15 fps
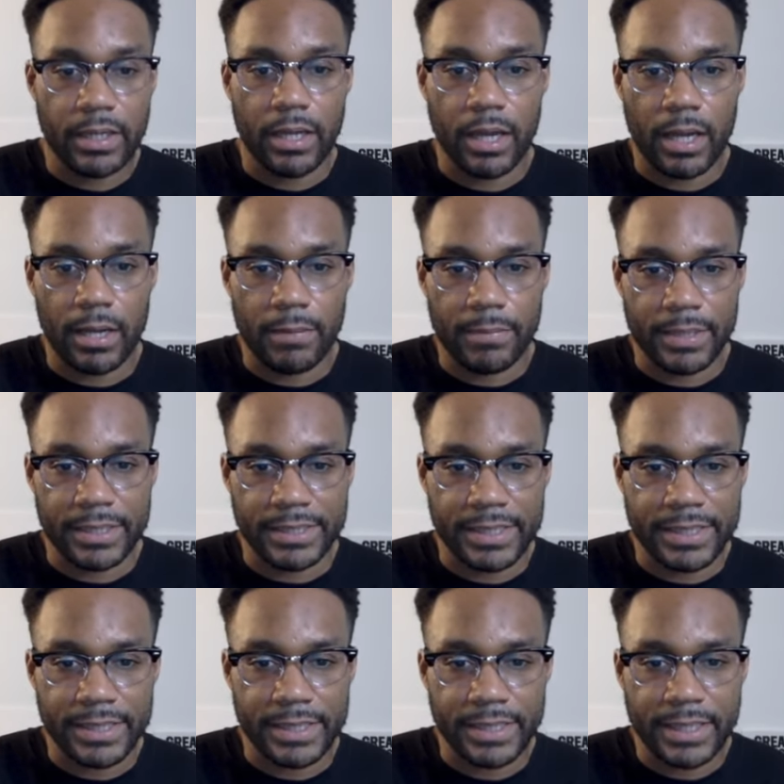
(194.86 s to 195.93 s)

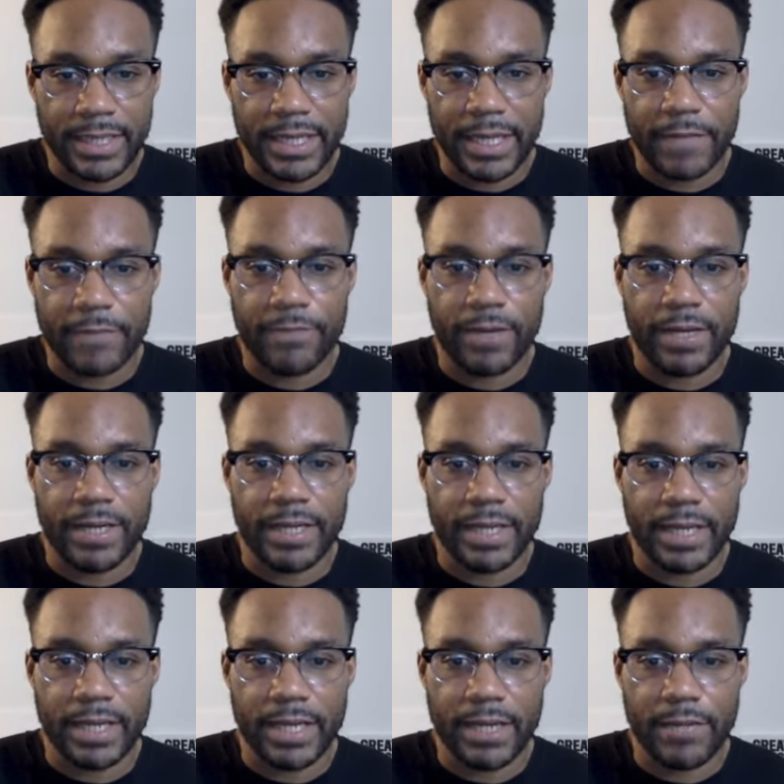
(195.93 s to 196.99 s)
Assist the client in finding
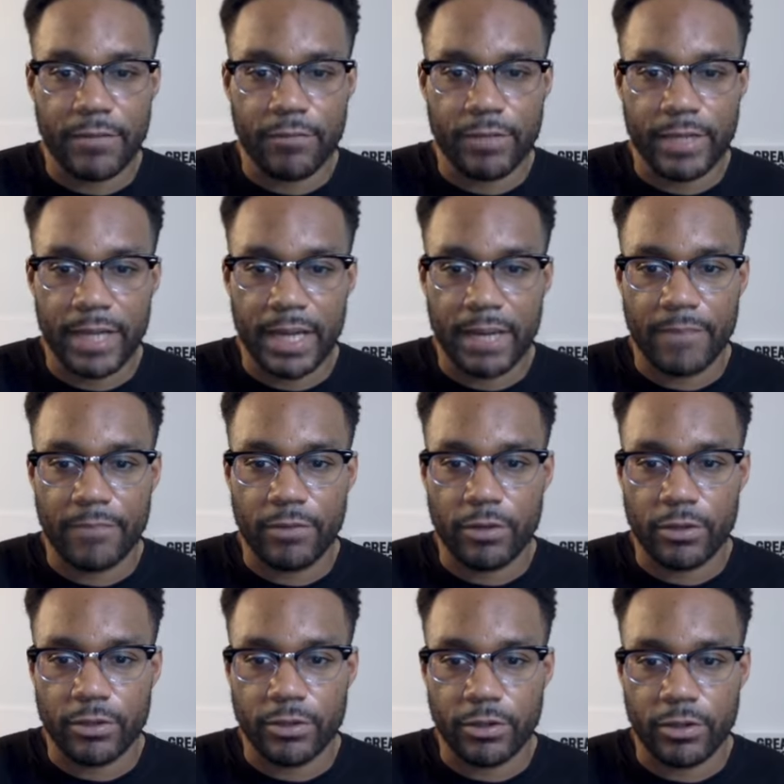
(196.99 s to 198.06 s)
another rehab for her
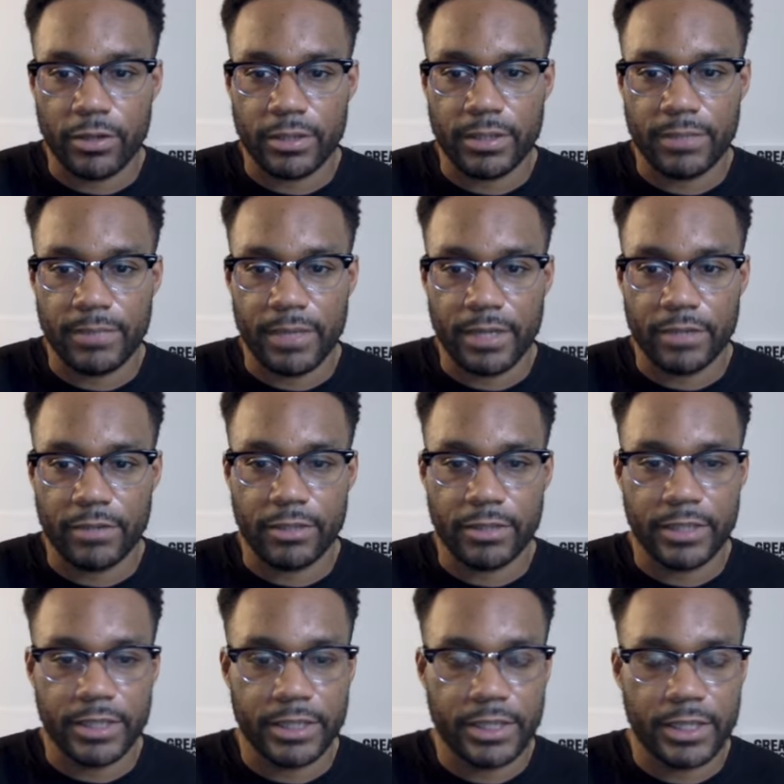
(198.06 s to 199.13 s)
daughter to manage her
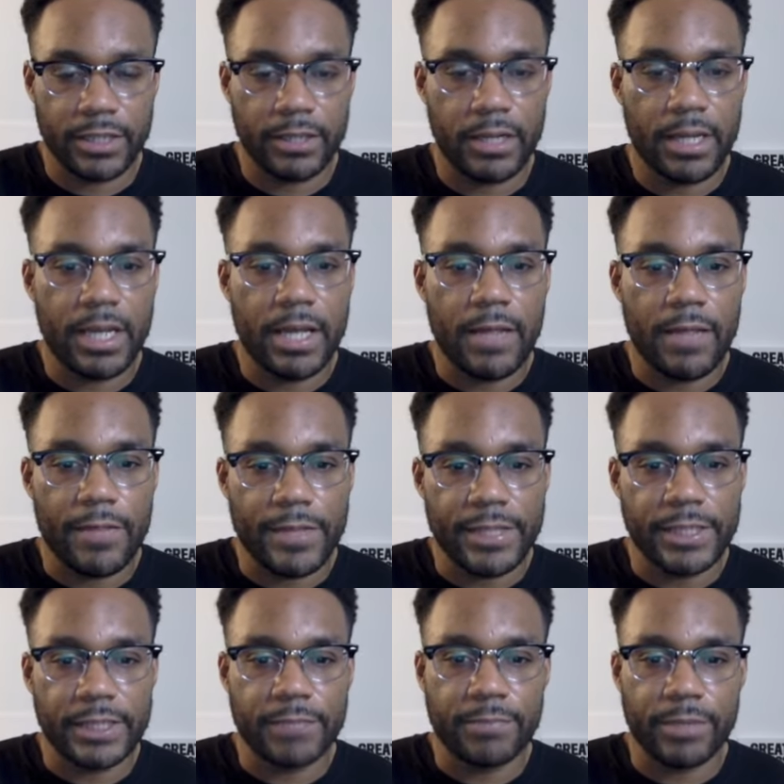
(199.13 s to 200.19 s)
addiction. This
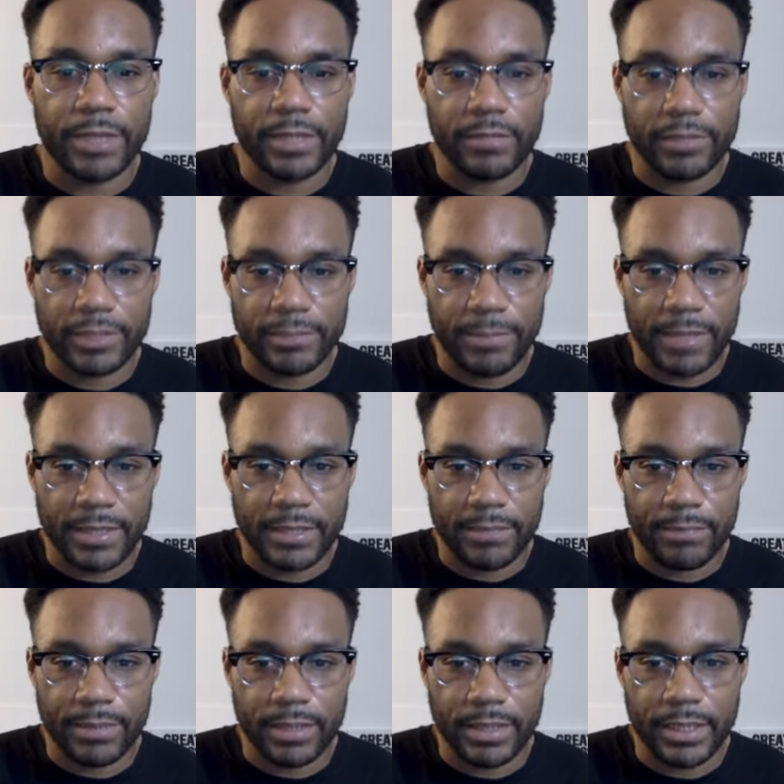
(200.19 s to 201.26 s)
is putting
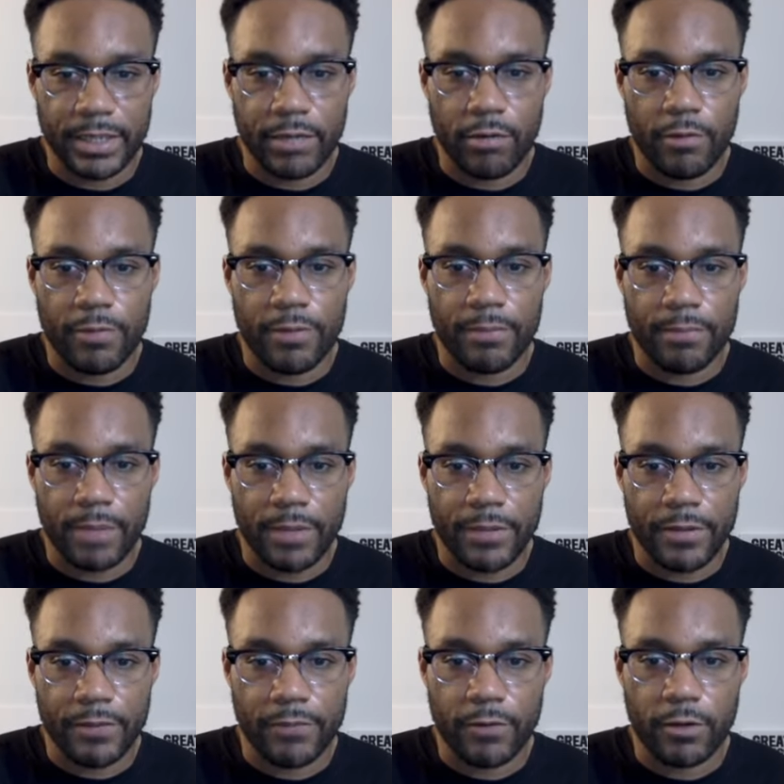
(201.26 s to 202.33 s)
responsibility on the
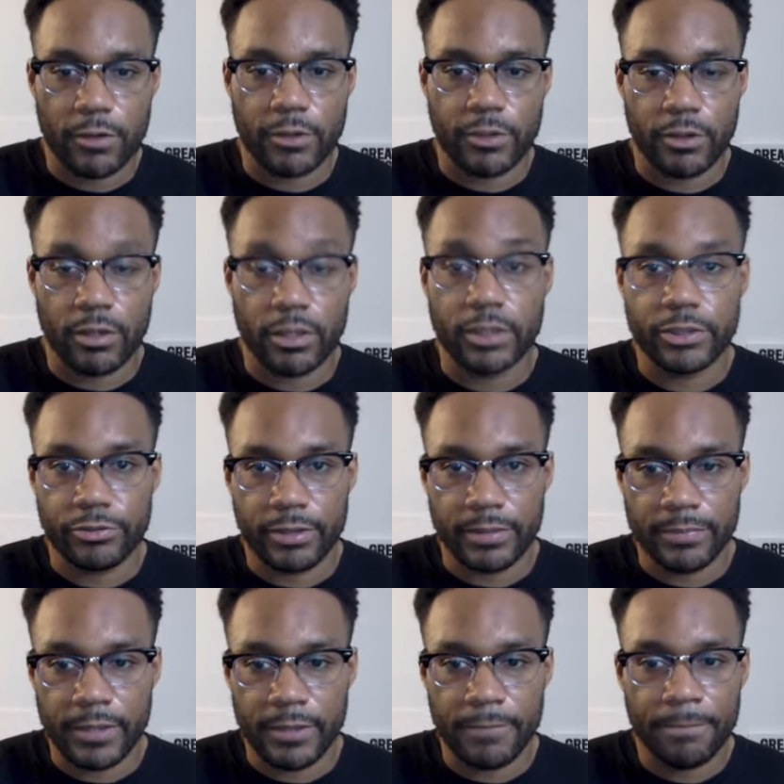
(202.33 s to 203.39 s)
mother for her daughter's
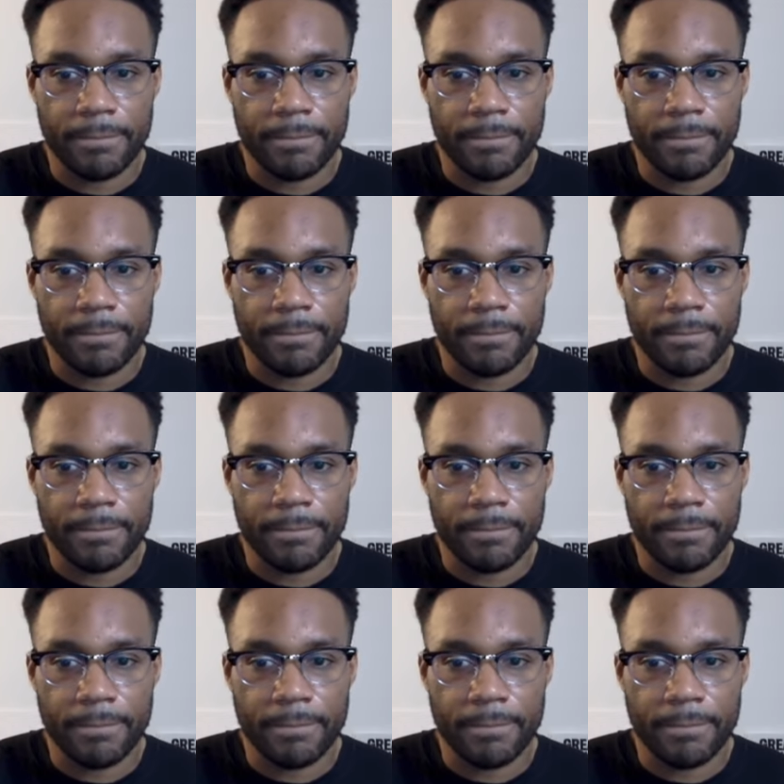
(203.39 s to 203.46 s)
treatment.